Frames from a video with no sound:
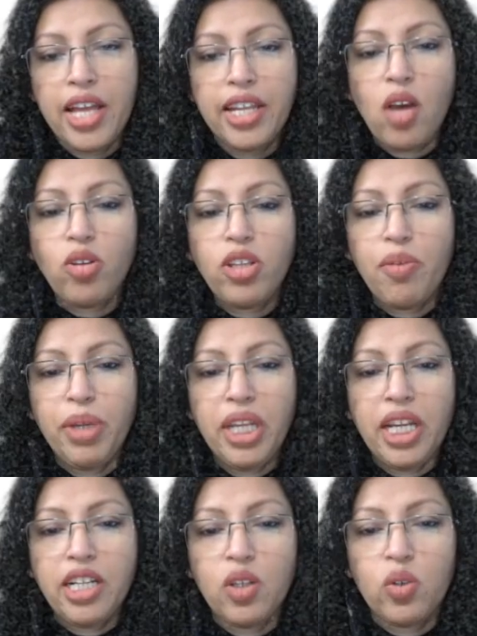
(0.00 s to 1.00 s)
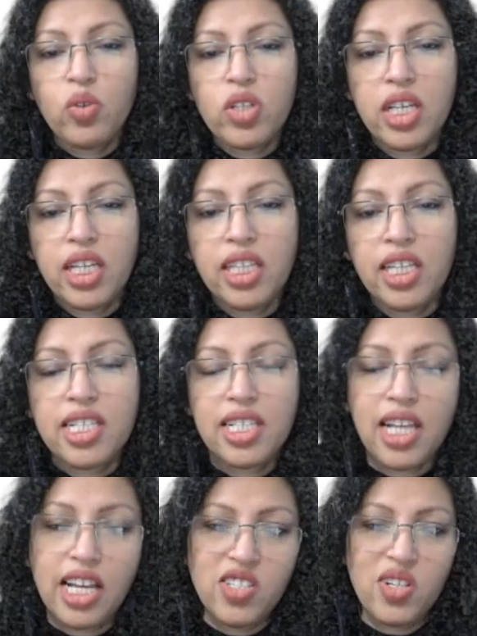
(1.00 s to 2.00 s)
Now the minute you see these
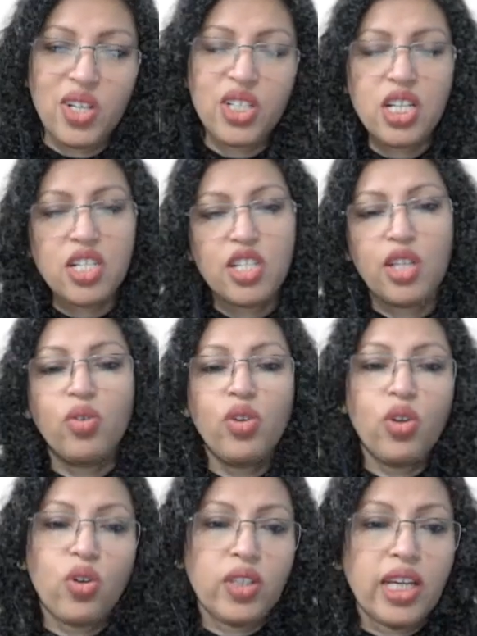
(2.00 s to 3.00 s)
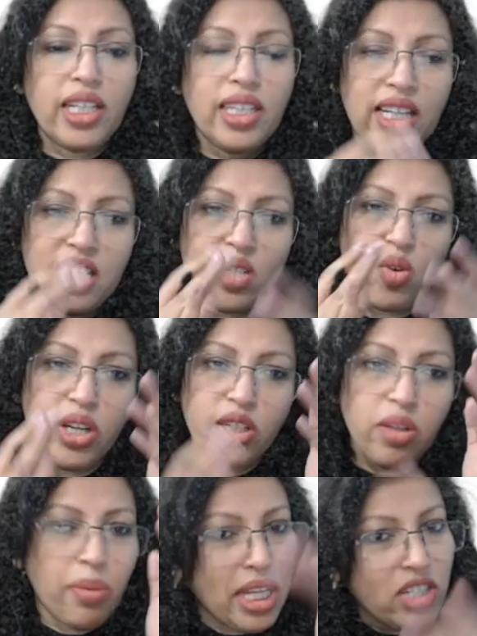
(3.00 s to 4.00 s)
conjunctions, you know that there is going
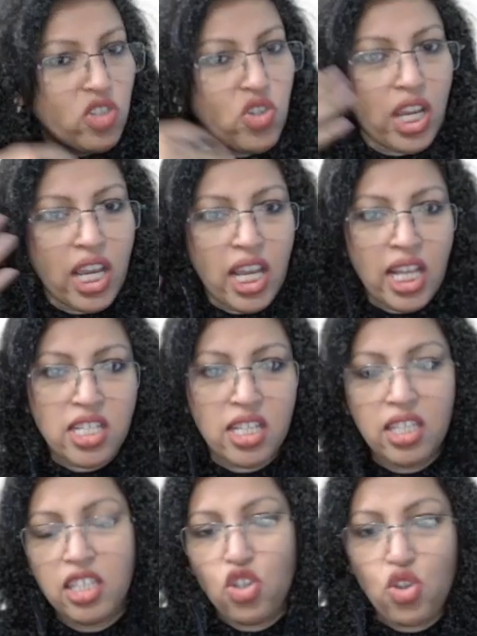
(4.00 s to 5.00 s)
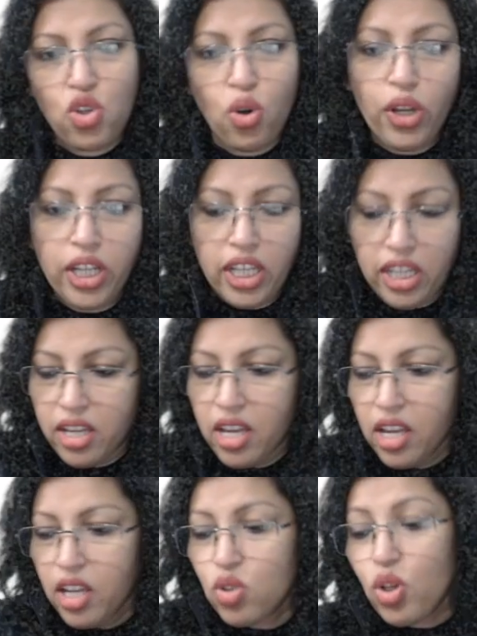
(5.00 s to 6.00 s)
to be a change in the story.
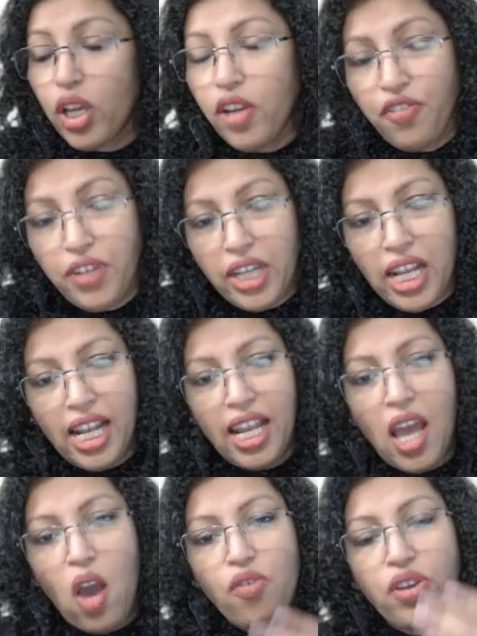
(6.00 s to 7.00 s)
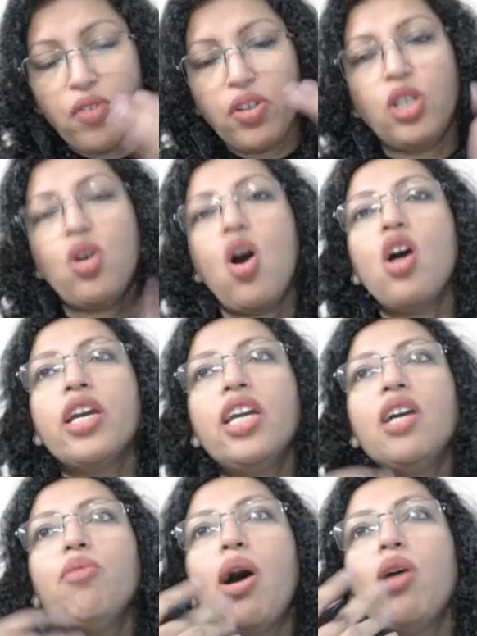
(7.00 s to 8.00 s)
So if till now we were
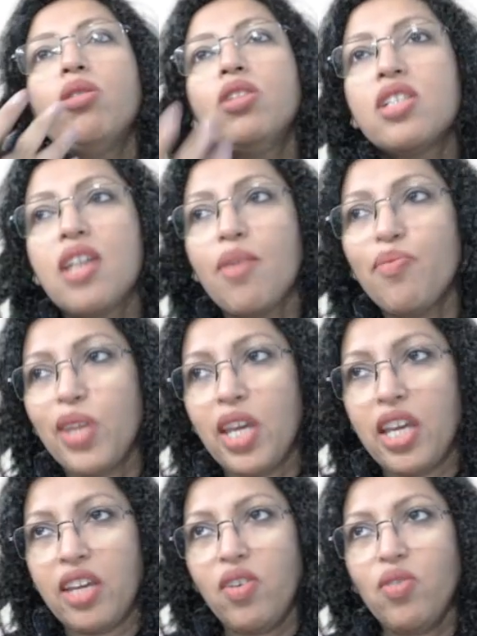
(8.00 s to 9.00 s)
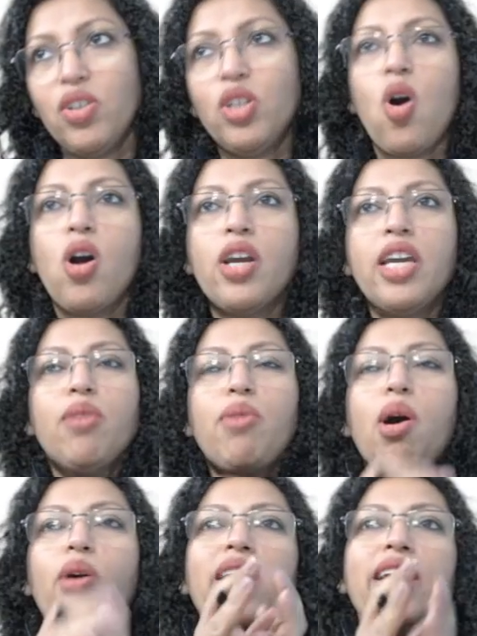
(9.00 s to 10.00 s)
talking about something, we were talking
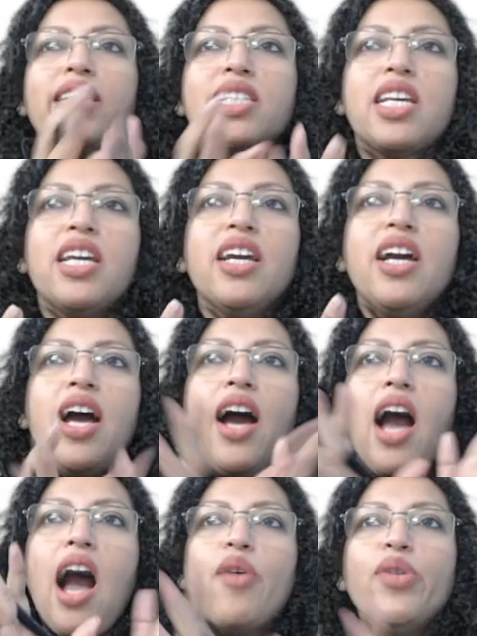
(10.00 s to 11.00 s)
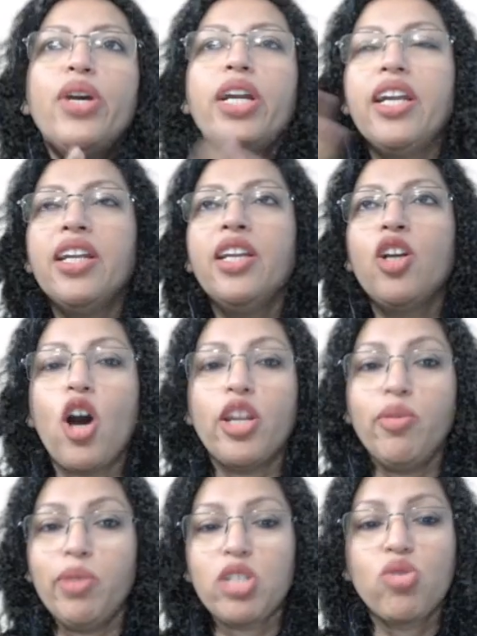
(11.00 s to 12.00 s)
about, let's say, how the Indian
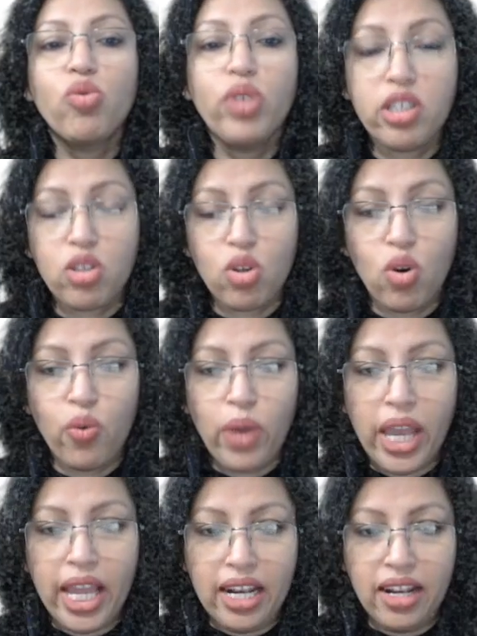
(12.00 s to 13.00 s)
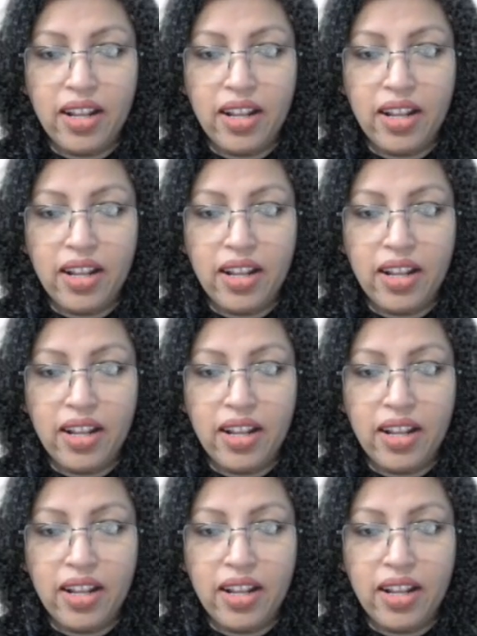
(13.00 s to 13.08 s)
economy is doing so well.